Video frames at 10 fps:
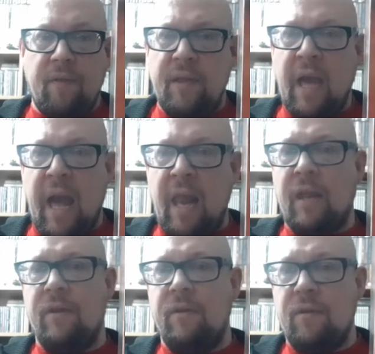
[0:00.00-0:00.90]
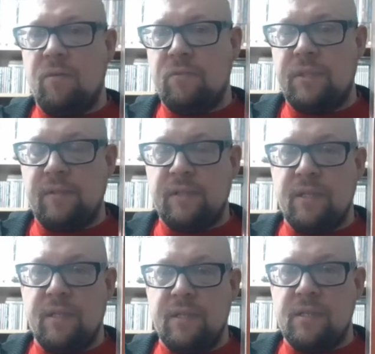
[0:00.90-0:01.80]
think Alan also said
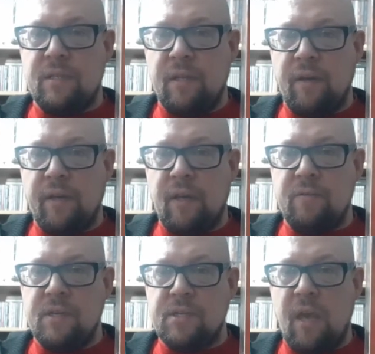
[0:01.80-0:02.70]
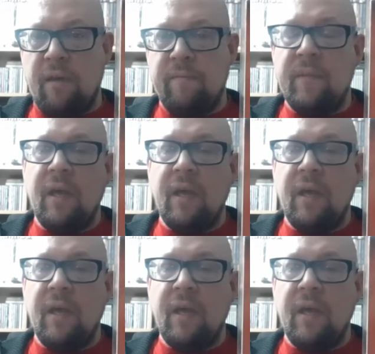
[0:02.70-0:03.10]
that he didn't like No Disco,